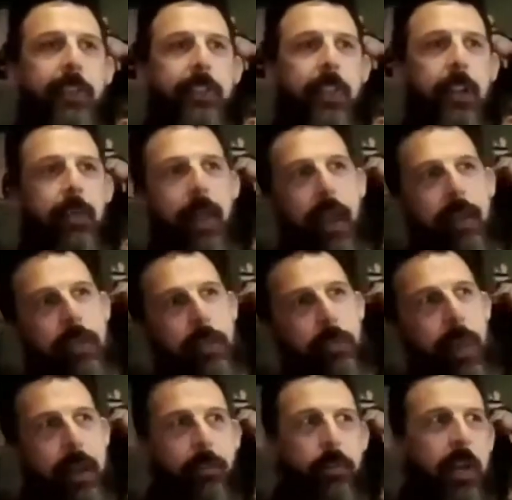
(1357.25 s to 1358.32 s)
instead of having the
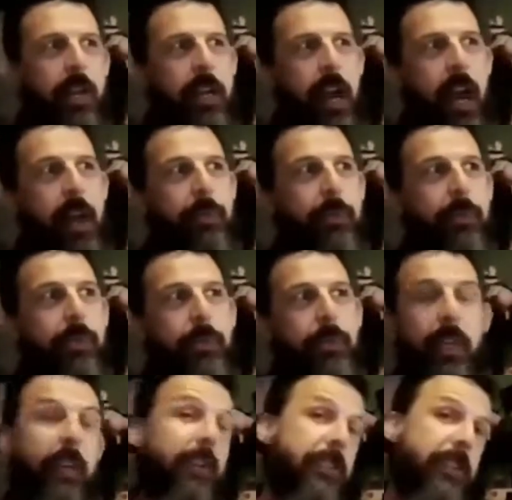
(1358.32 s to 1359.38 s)
paint running off of the
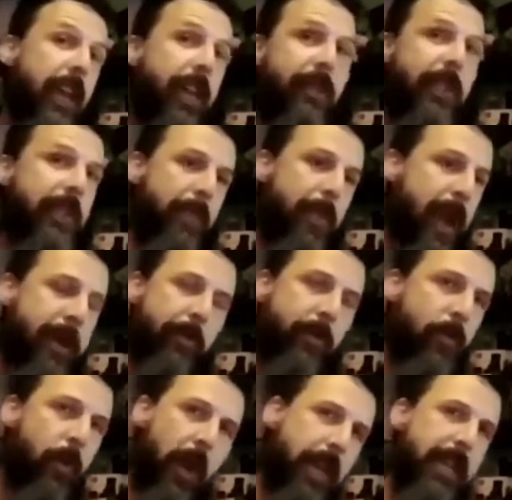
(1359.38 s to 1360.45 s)
figures, having the paint
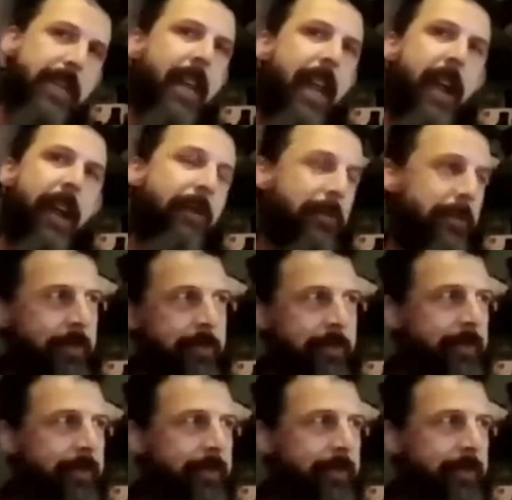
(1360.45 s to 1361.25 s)
running down